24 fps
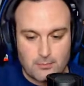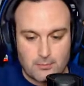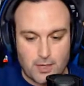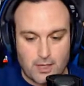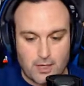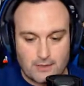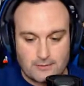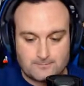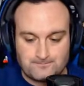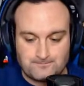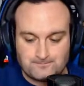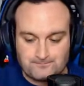
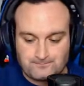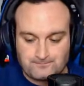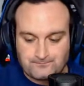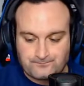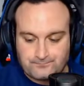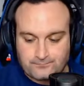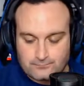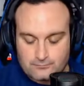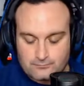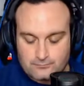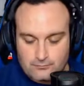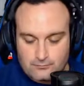But
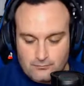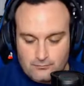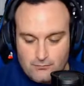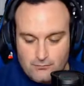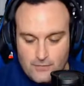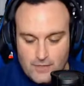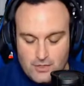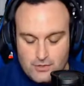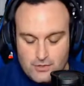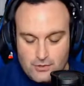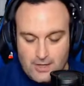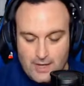
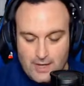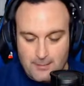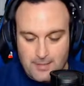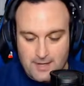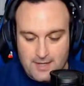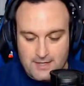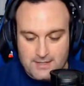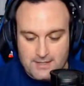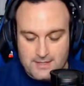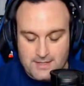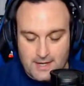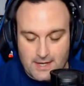so that
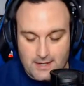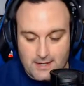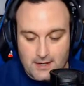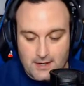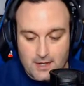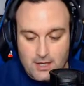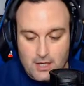being said,